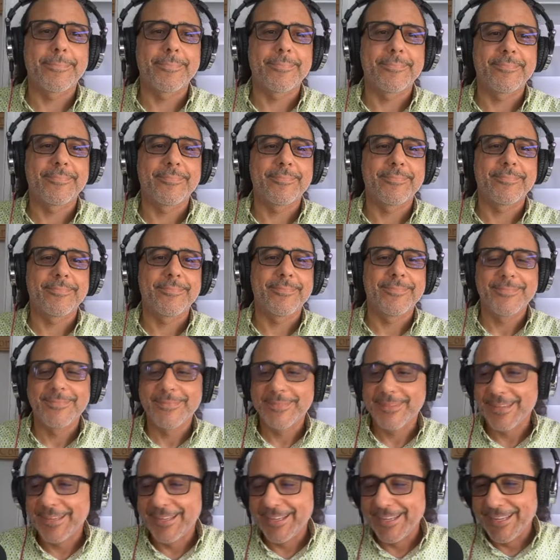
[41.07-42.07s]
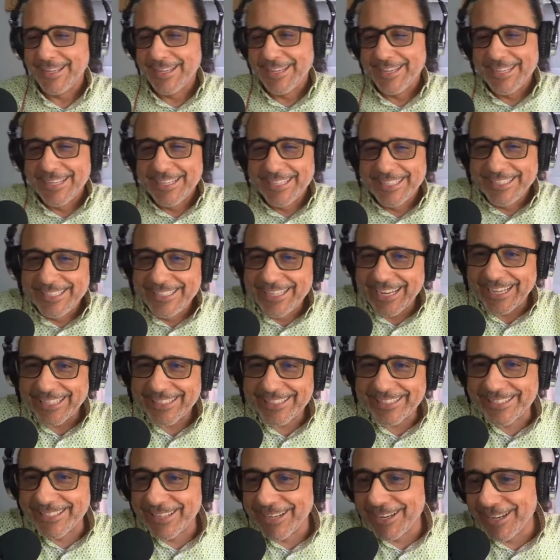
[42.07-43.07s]
Hurrah! Get
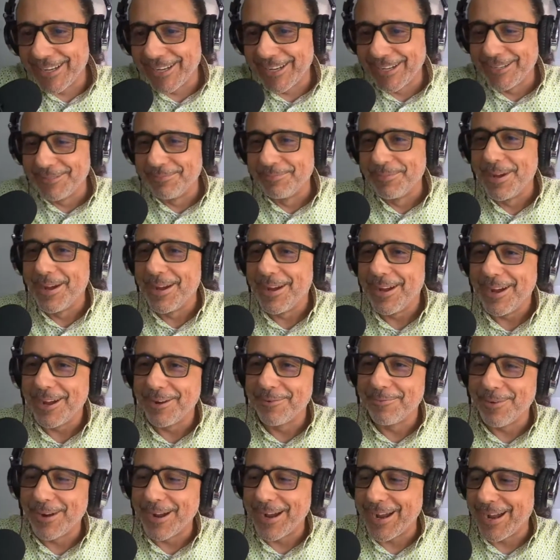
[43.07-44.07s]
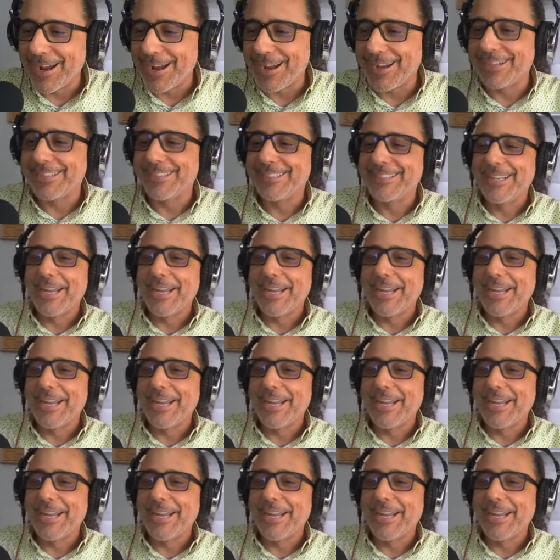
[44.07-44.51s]
some. Hurrah!